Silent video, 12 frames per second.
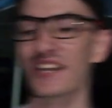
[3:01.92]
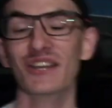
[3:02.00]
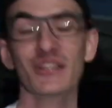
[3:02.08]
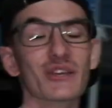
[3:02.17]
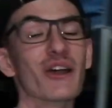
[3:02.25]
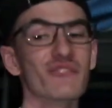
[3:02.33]

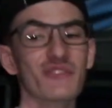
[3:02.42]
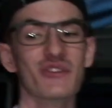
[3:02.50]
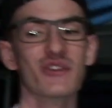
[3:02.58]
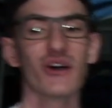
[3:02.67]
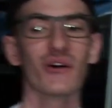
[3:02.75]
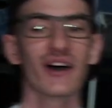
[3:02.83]
You have
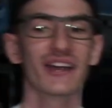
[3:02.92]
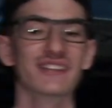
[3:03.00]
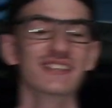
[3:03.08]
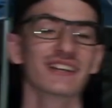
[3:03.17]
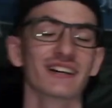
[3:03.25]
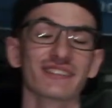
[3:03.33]
no
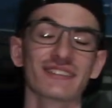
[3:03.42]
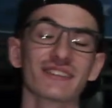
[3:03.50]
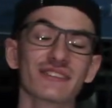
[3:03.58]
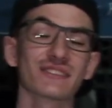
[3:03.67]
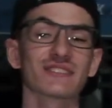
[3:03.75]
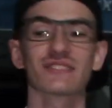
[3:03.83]
idea that
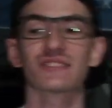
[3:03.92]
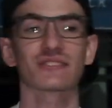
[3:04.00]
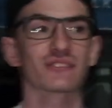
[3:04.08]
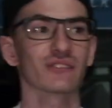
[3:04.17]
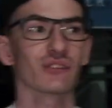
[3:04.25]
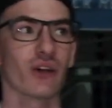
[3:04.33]
this is
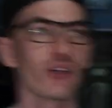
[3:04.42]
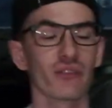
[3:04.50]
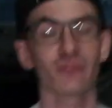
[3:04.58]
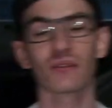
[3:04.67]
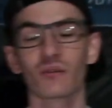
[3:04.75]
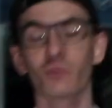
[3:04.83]
like
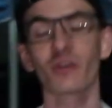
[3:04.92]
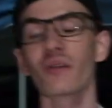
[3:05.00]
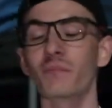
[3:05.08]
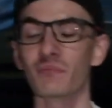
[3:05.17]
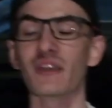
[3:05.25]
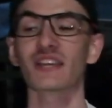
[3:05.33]
one
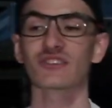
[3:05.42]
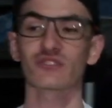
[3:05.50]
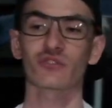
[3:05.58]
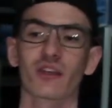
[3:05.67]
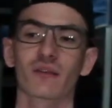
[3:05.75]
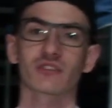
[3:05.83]
of the biggest
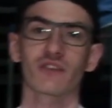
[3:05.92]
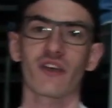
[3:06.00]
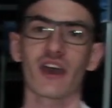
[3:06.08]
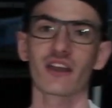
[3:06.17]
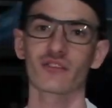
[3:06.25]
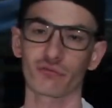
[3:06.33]
dreams I've
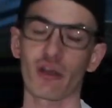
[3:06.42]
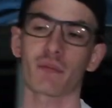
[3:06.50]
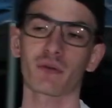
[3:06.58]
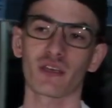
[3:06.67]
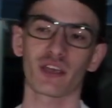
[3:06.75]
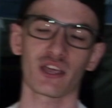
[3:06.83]
had is
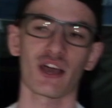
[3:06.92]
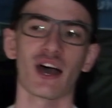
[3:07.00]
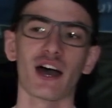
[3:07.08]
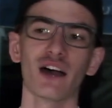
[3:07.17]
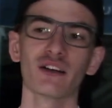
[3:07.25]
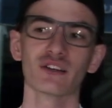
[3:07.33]
wrapping a
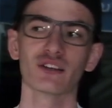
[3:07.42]
car.